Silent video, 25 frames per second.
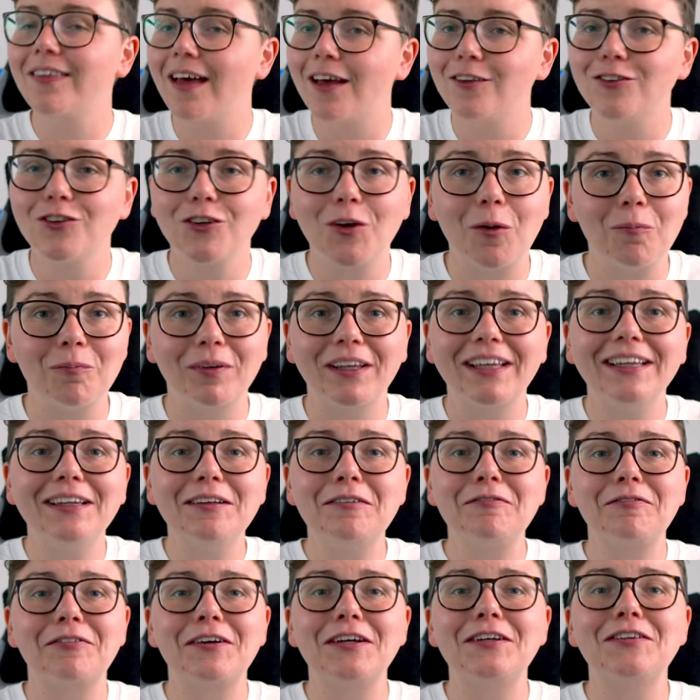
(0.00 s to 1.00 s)
They're
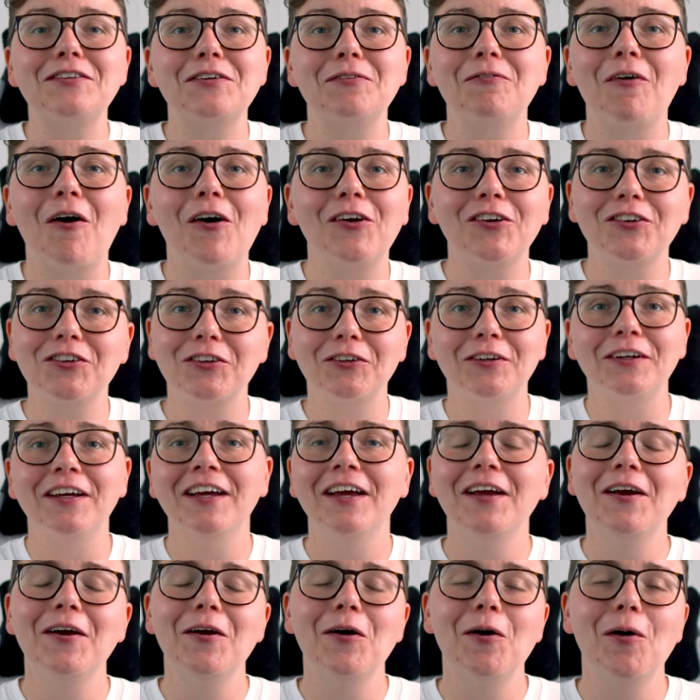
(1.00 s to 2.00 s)
completely free to watch, and
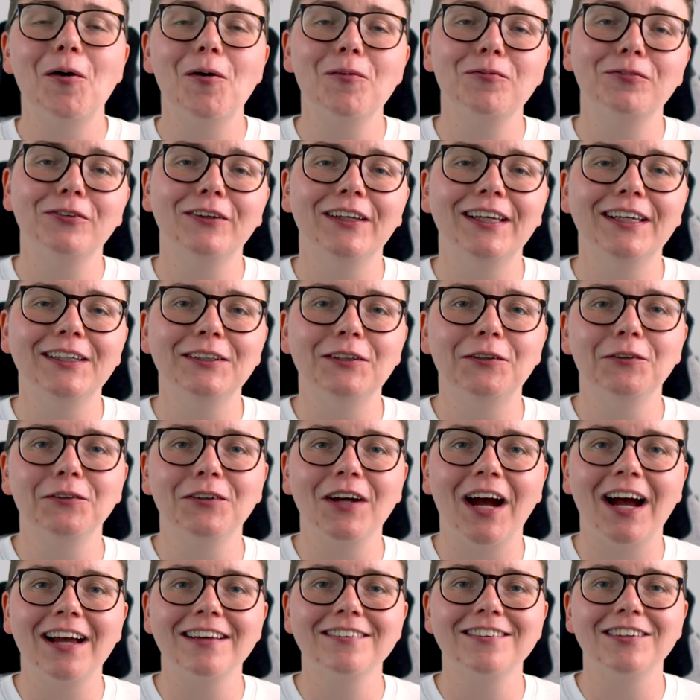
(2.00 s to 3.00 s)
hopefully you
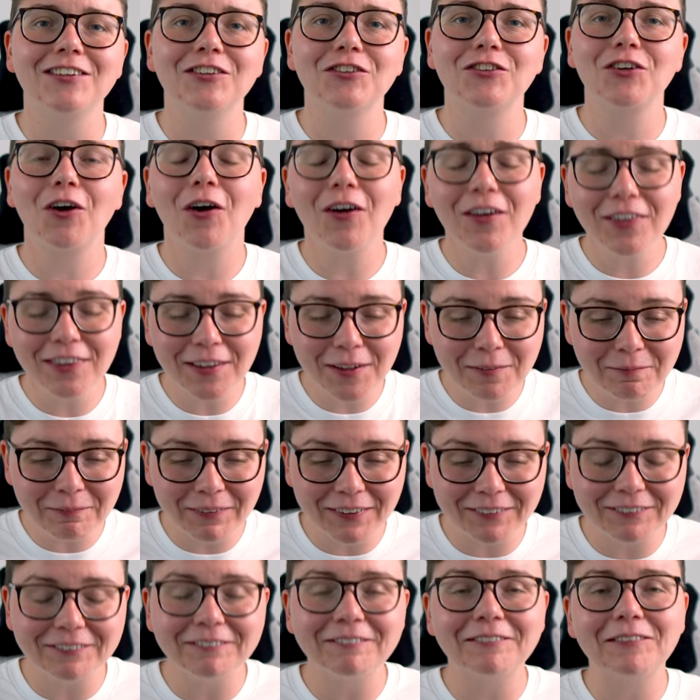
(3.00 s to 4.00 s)
guys enjoy them.
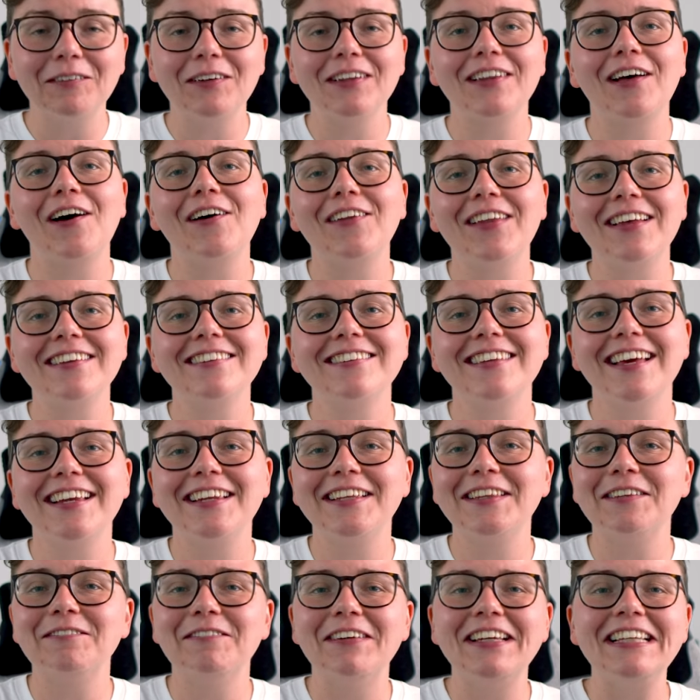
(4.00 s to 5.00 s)
And with all that said,
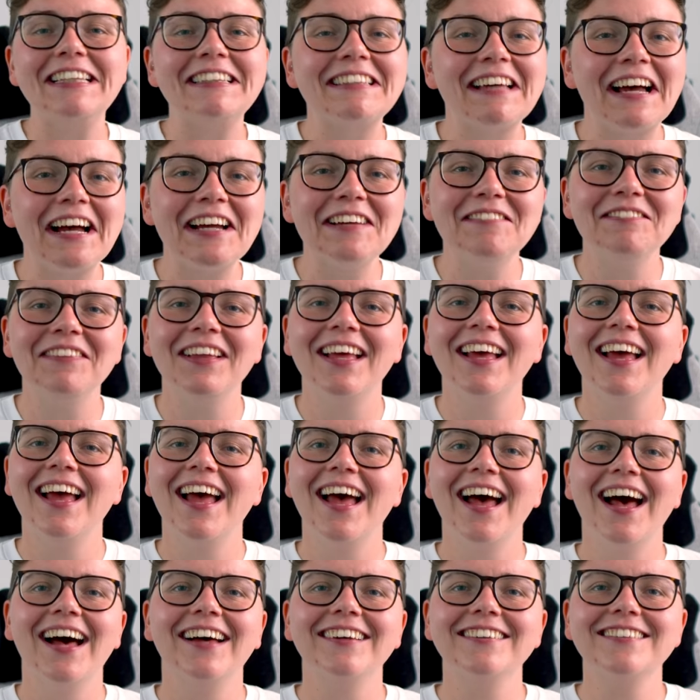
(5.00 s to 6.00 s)
in the meantime,
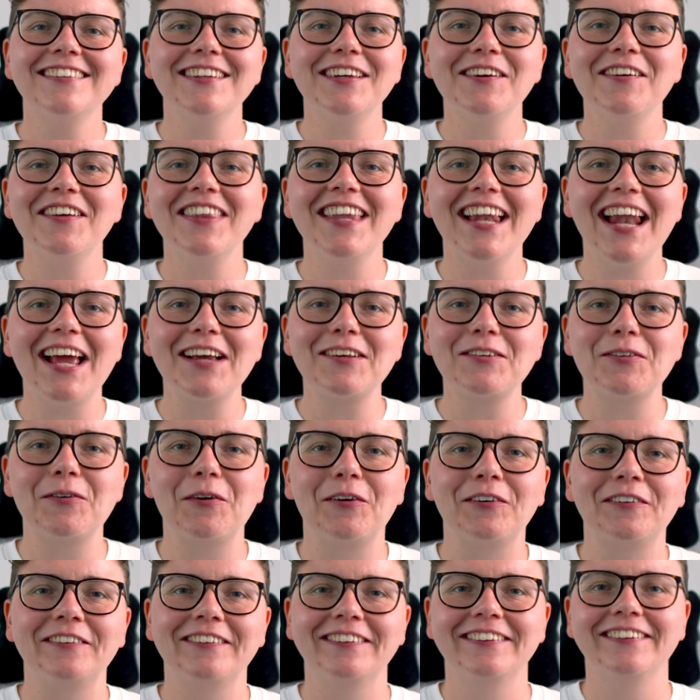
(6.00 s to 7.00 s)
I'll see you in the next
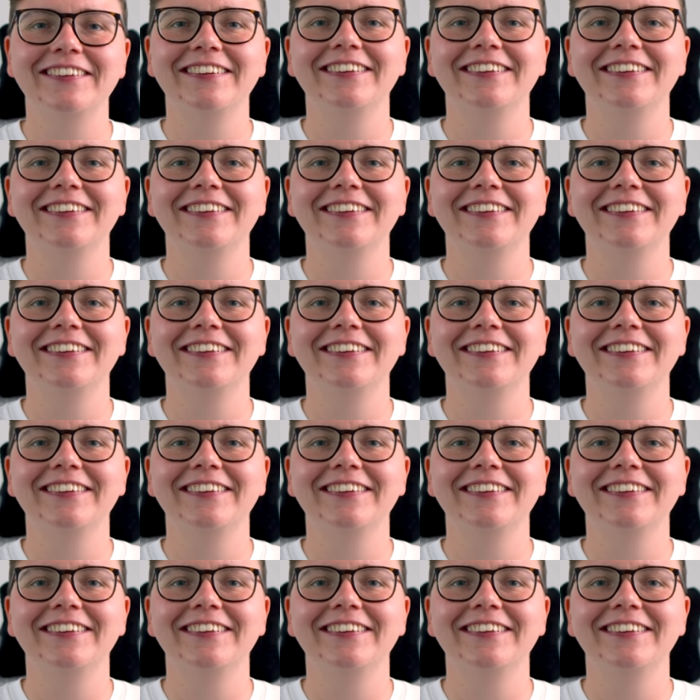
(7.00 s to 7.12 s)
one.